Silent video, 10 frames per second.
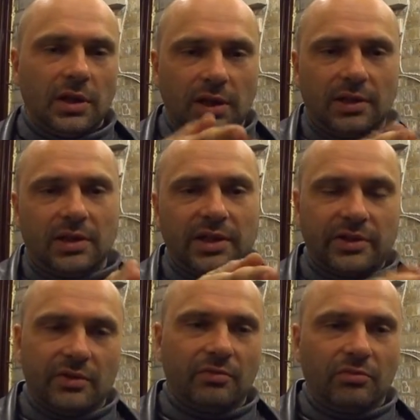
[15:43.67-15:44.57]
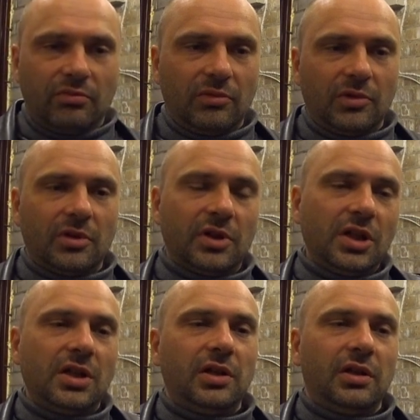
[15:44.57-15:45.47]
it doesn't
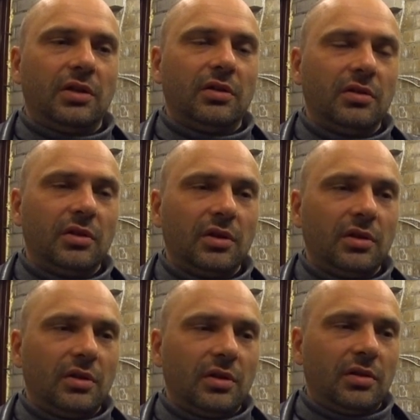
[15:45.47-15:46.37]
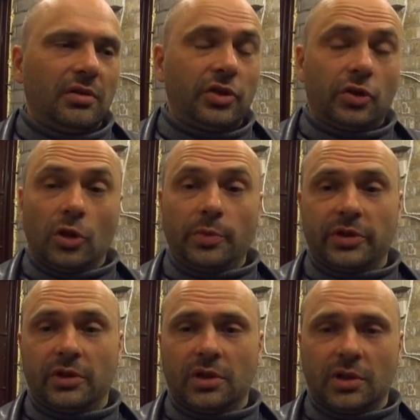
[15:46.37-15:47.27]
really
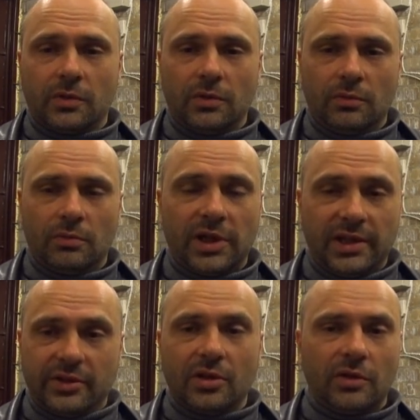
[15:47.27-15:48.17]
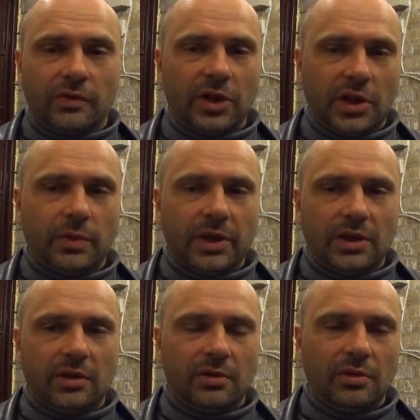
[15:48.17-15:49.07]
stops it by itself really quickly.